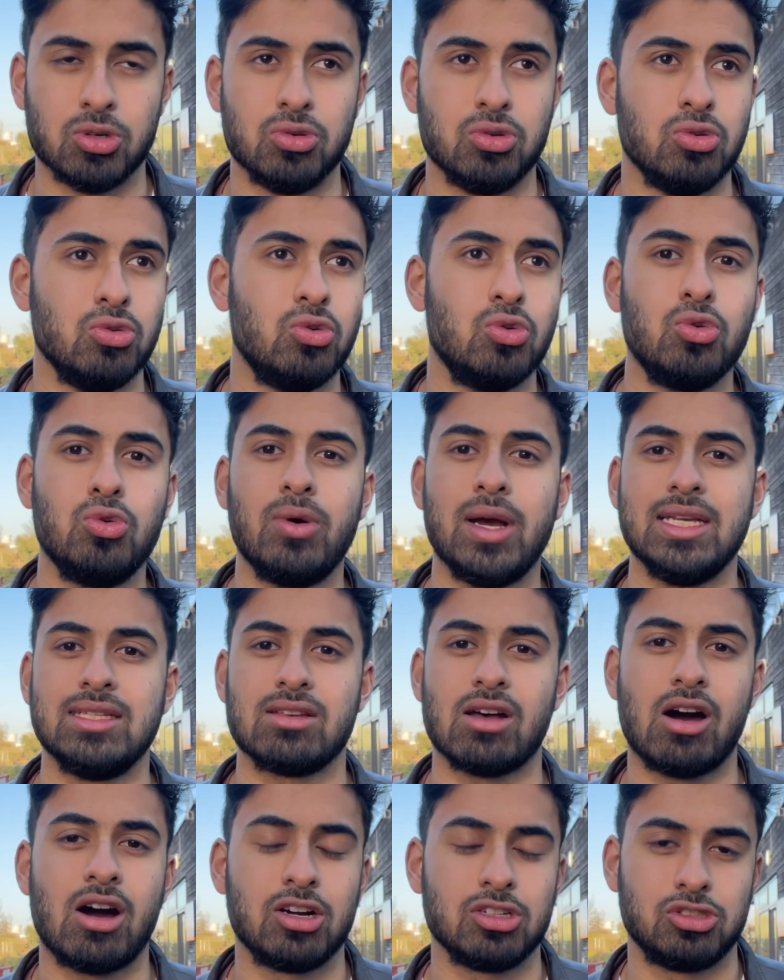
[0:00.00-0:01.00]
who
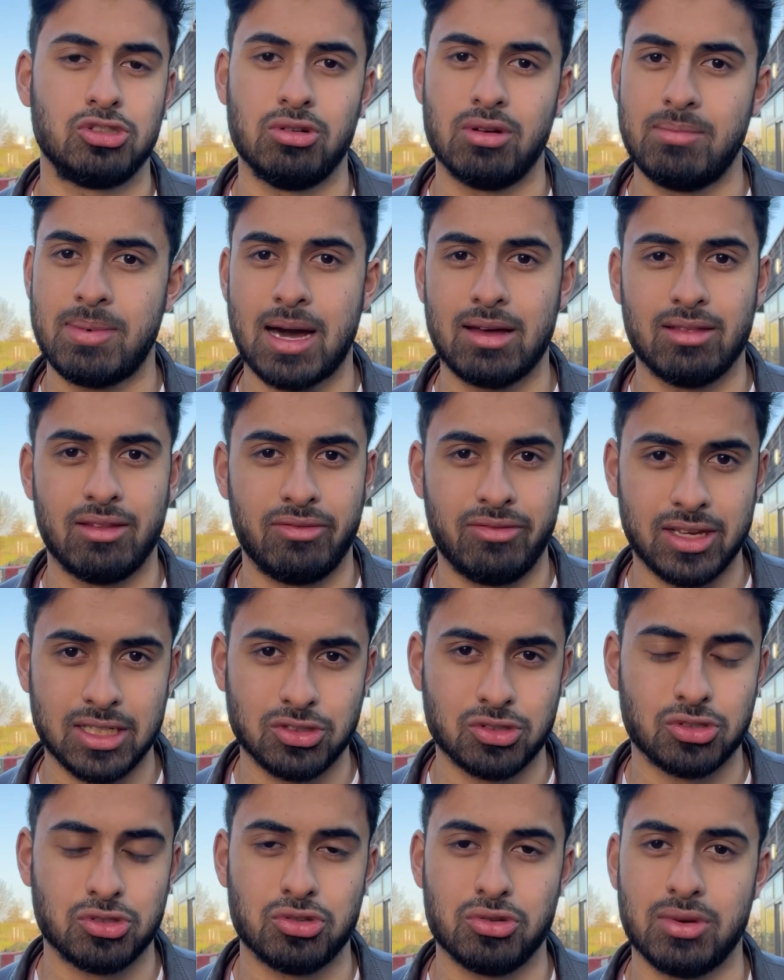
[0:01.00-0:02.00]
always ask you about the
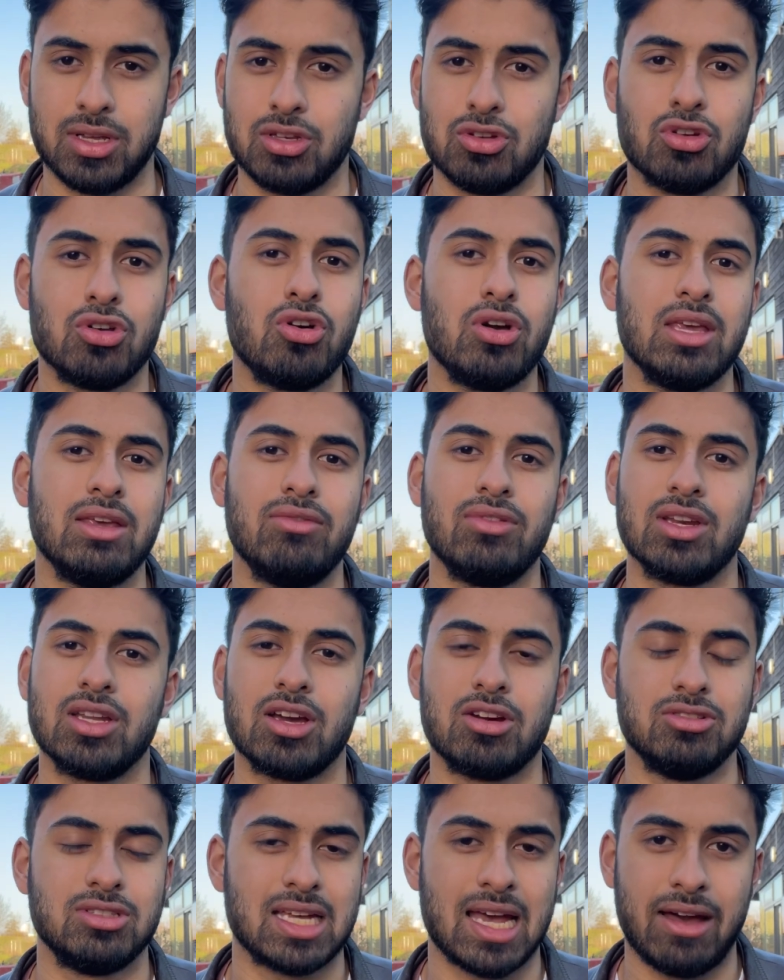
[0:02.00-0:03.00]
things you're doing. You're not even
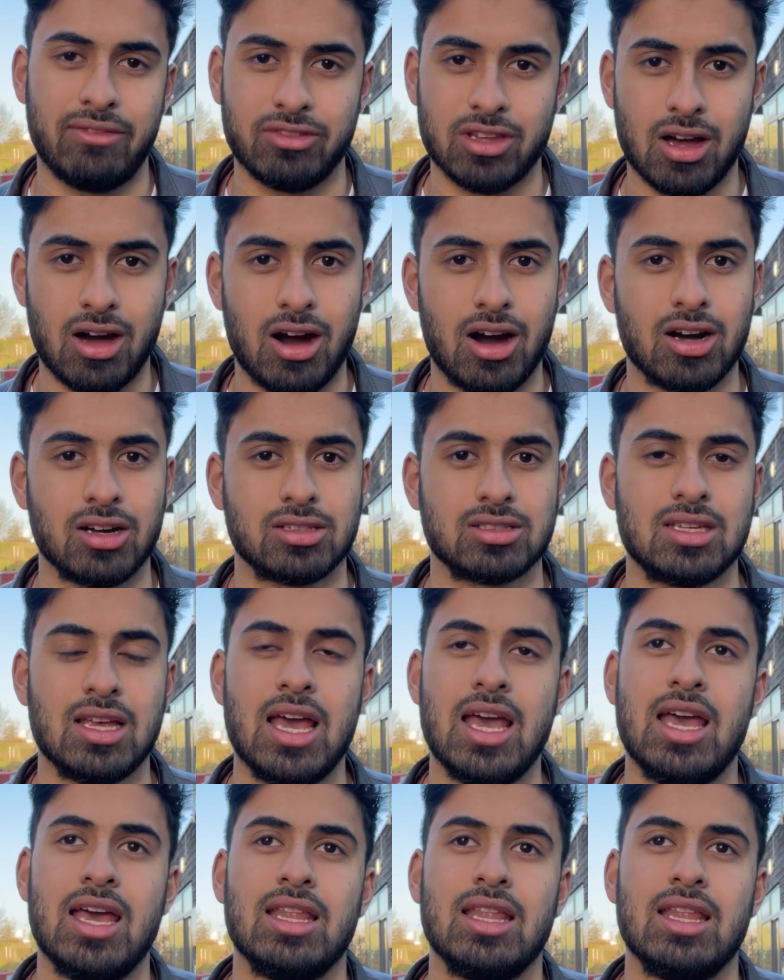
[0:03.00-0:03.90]
going to have to ask.